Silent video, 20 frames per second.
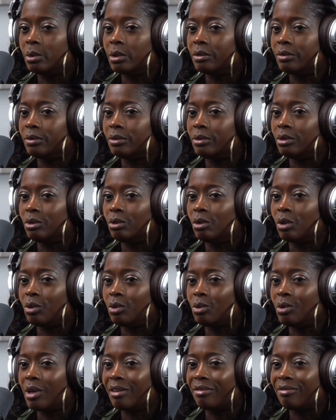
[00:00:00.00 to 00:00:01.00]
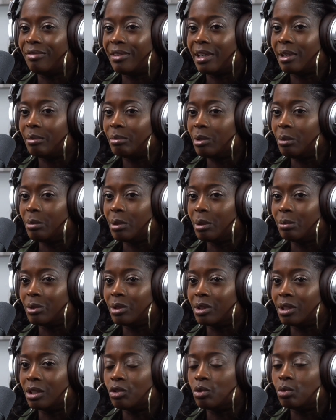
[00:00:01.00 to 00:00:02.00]
If you got family
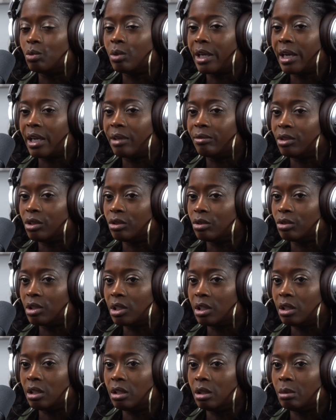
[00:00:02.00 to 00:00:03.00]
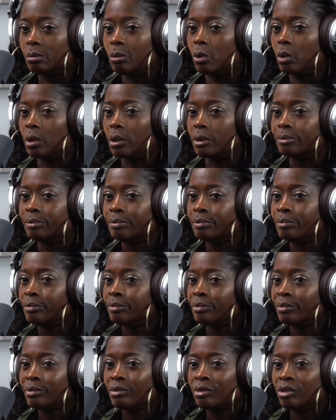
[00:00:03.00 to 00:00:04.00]
members that you could have in your team,
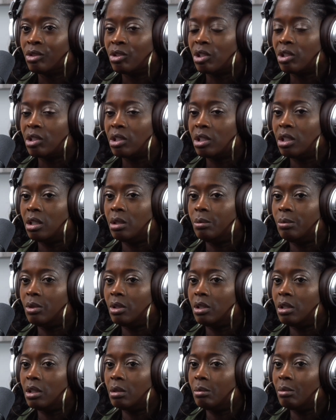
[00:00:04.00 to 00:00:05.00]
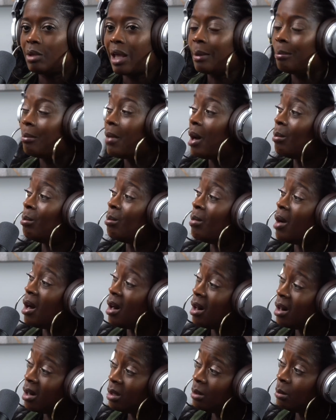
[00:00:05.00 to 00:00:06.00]
or just keep, like my
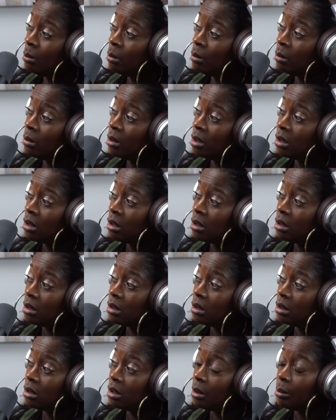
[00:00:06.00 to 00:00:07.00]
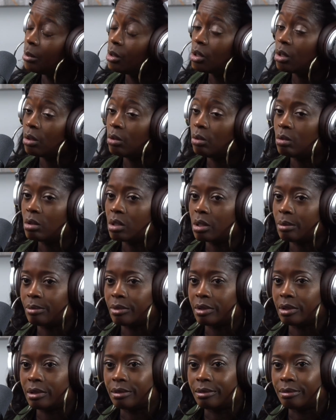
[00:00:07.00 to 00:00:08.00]
mom, let me tell you
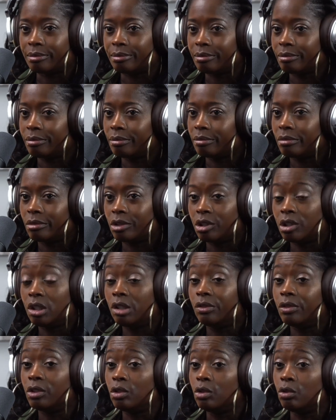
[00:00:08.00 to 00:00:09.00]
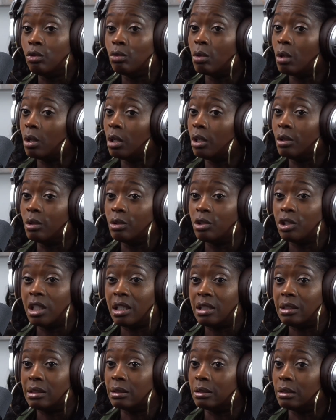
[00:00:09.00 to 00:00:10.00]
something. She give it to you raw, no
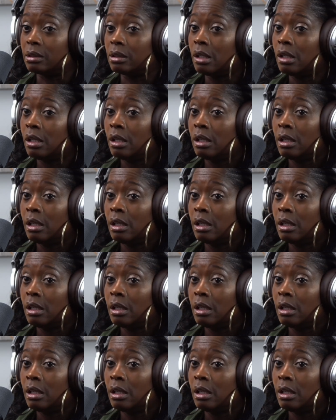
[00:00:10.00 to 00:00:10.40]
chaser.